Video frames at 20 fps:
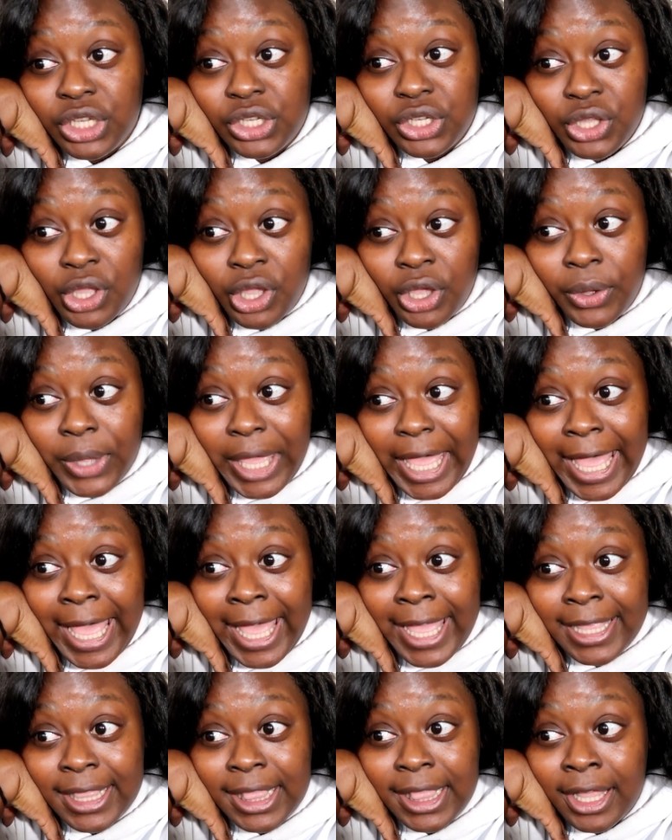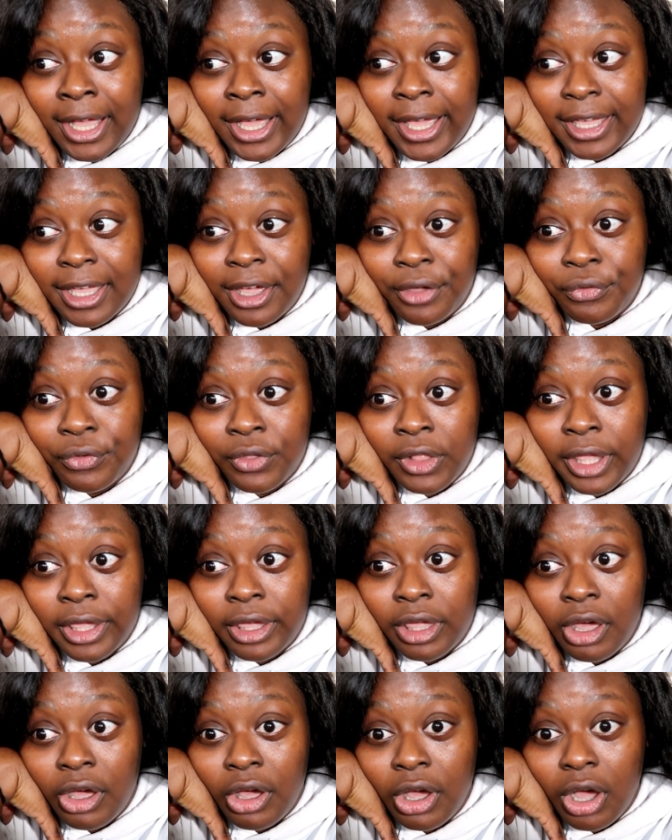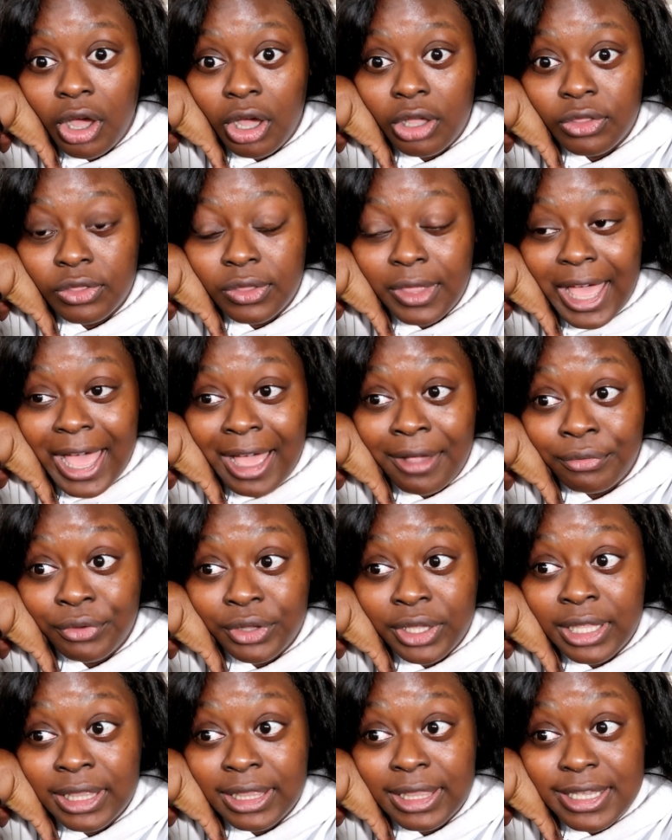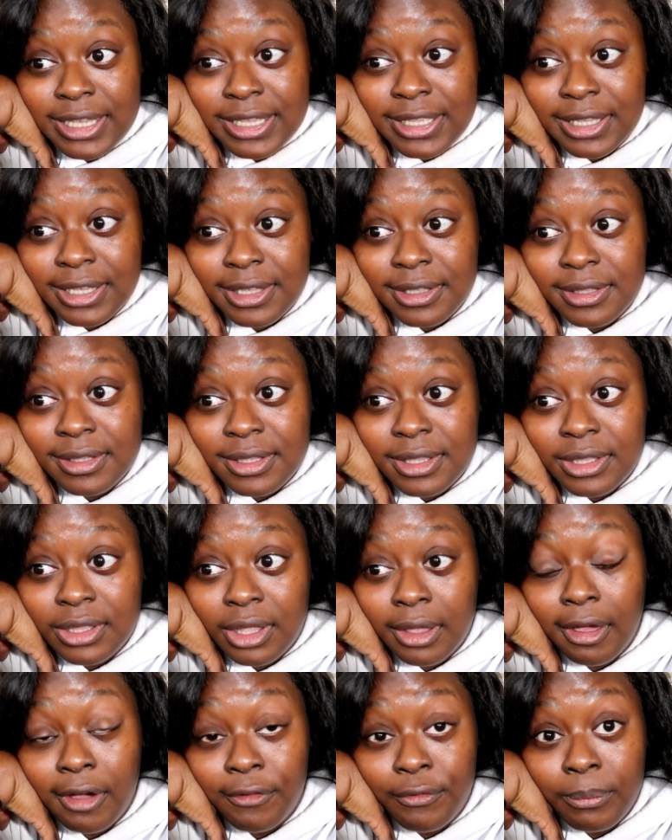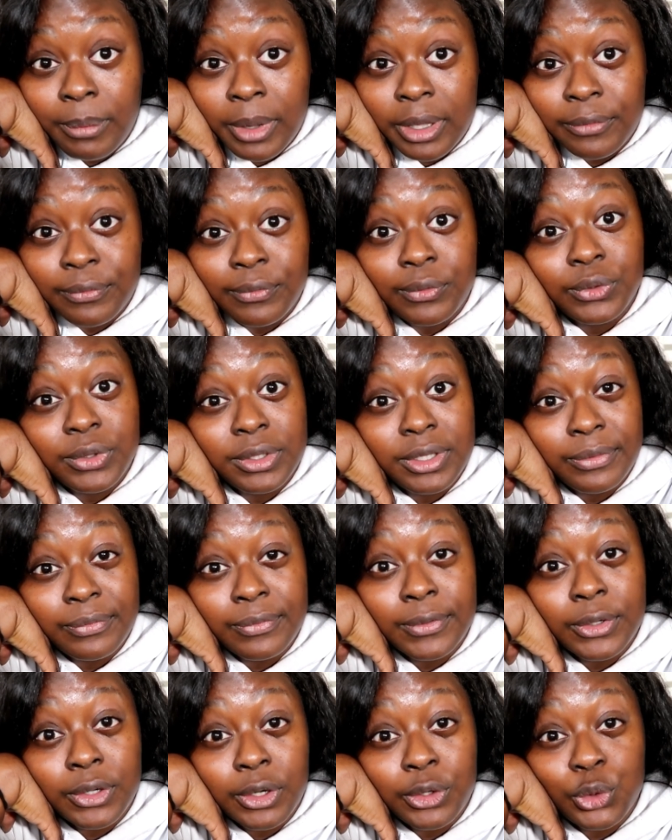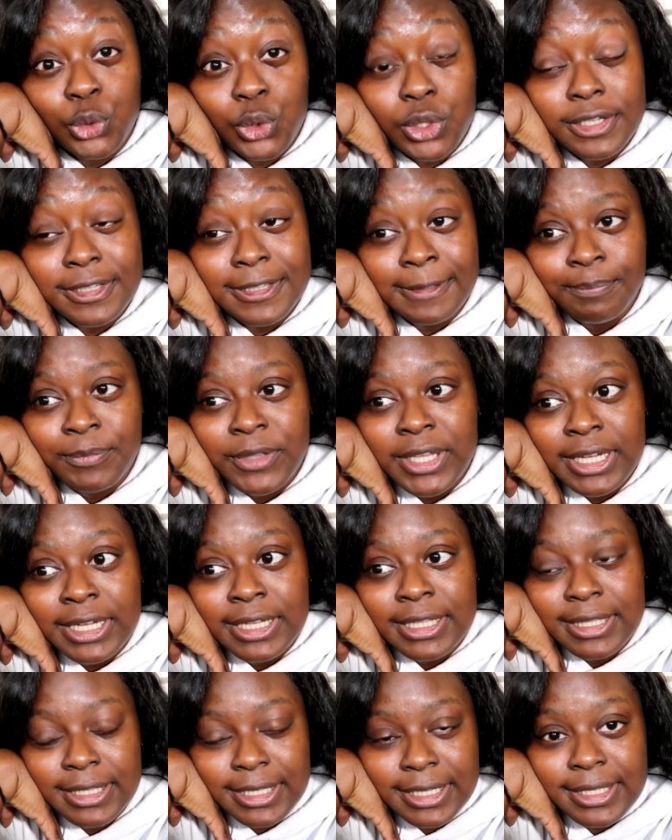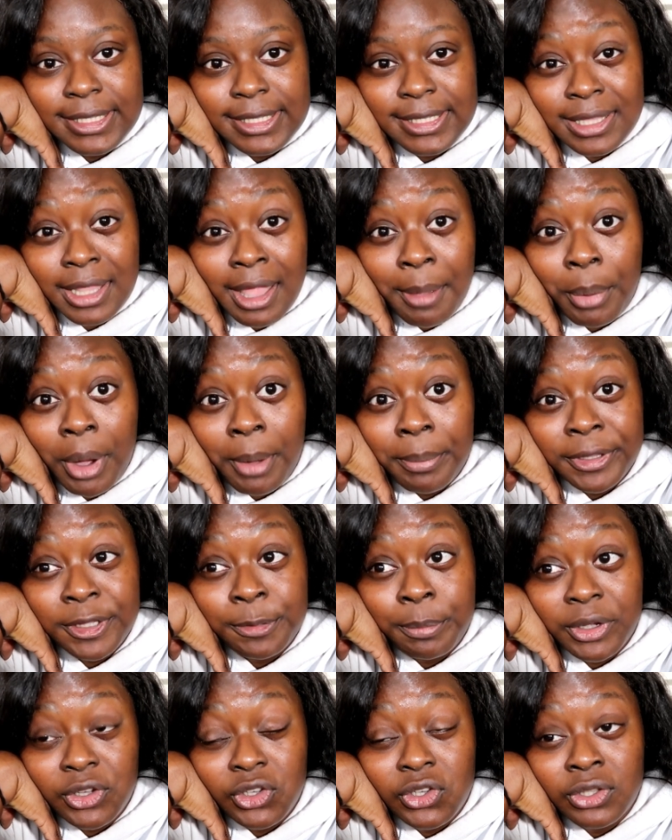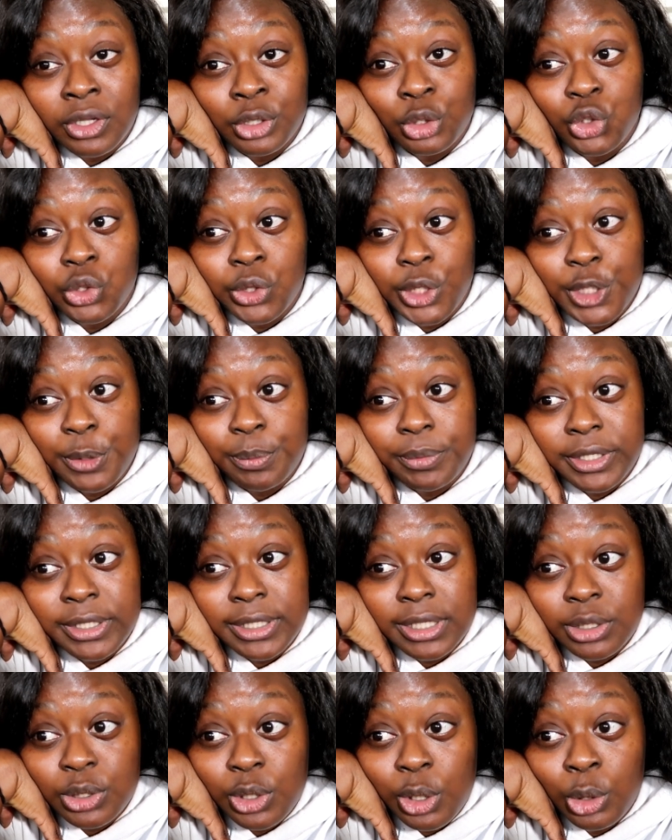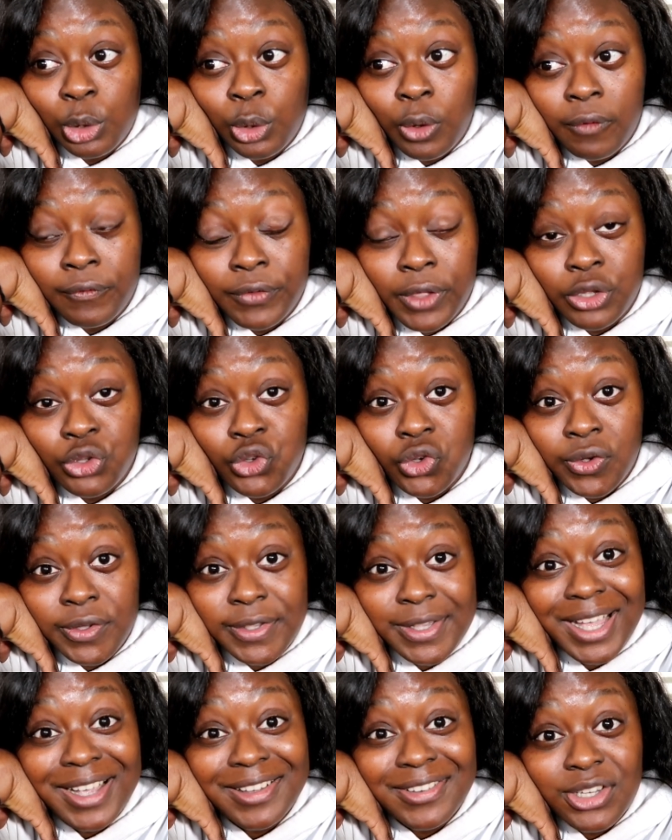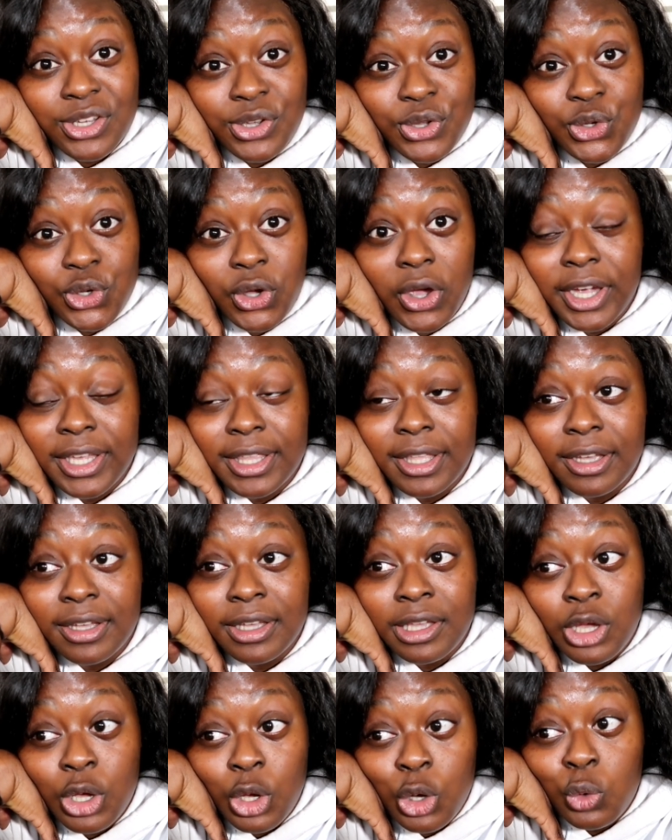you know. And like, I feel like that African leaders and government for different countries need to step up, especially Nigerians, because there's a lot of Nigerians actually in China.